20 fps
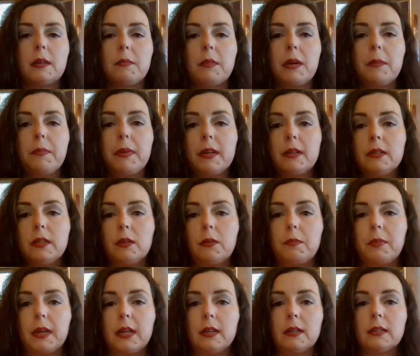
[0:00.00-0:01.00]
I made pinto
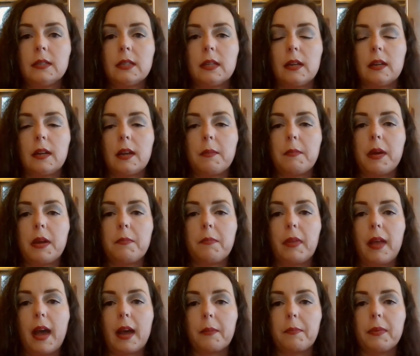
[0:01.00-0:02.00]
beans and I made
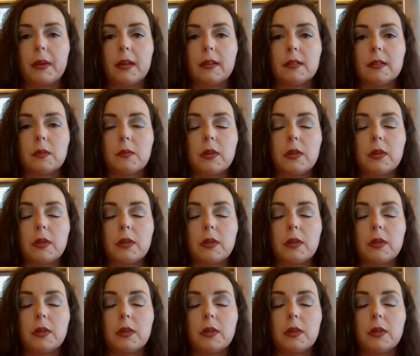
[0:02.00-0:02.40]
black beans.